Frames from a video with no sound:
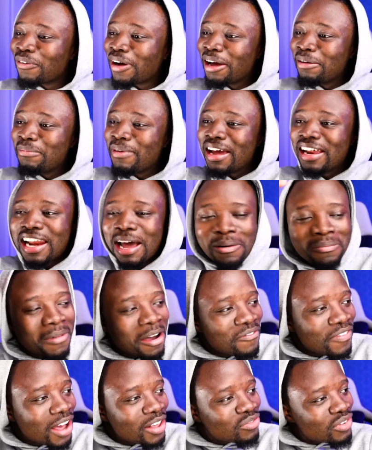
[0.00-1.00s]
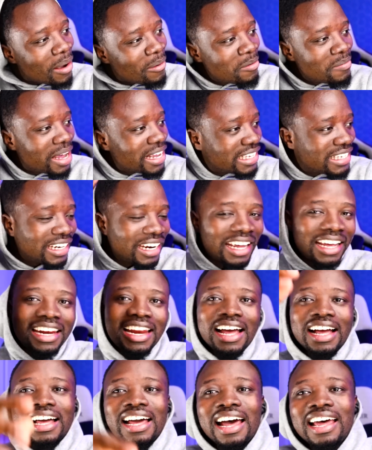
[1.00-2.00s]
Why men now be pass on better in
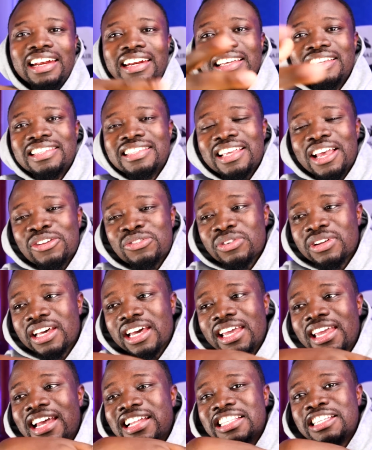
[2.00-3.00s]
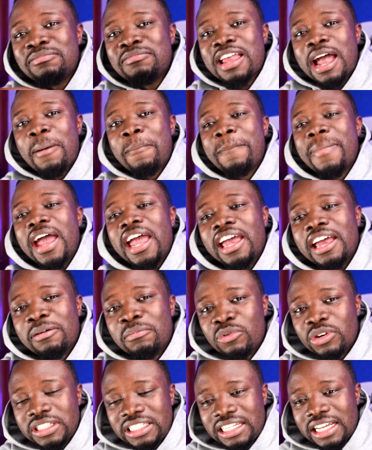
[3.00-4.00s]
Anka at least yes unka yet me a bear
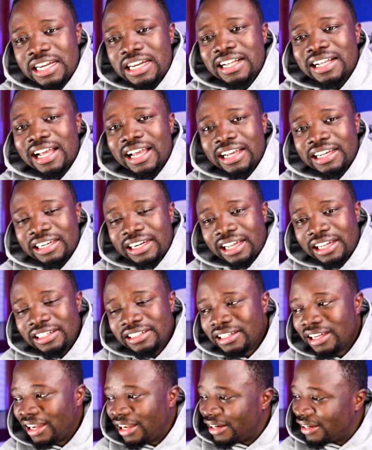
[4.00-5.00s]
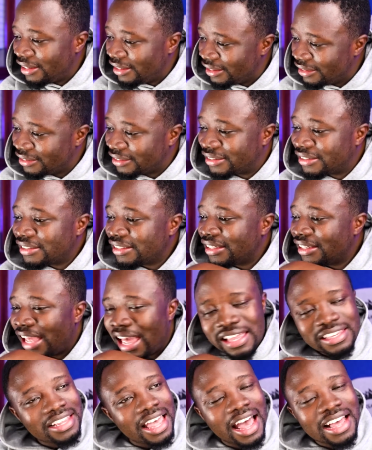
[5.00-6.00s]
modi and a kakra. At least.
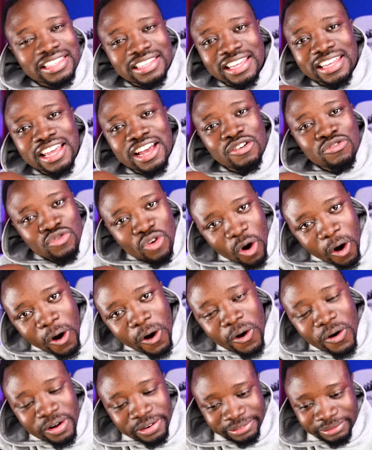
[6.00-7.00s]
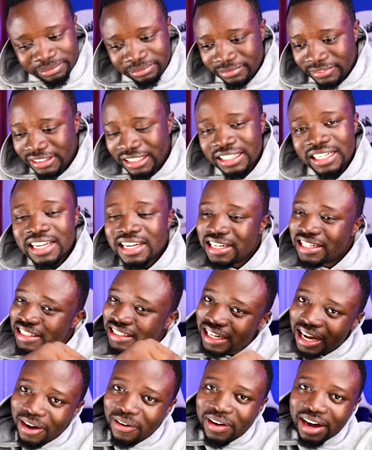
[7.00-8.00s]
Yes, I say you woo.
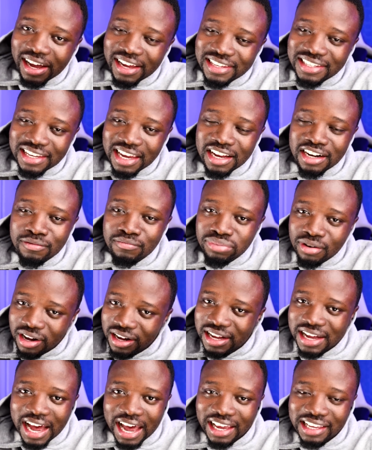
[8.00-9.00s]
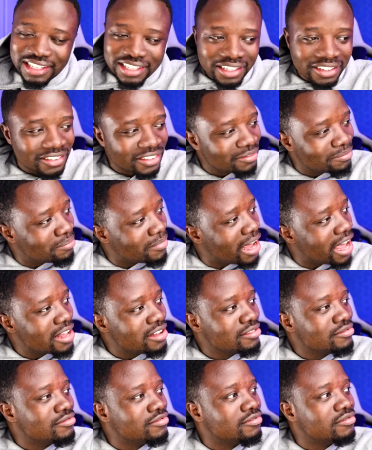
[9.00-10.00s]
Town high saying broke guys, you know.
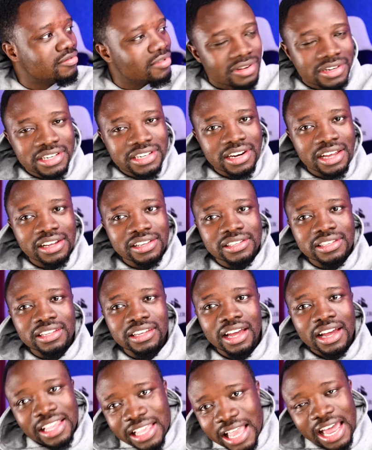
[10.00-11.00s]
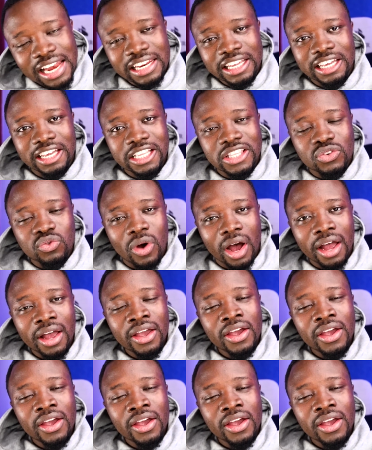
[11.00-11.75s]
My goodness. And yeah, the ketwa.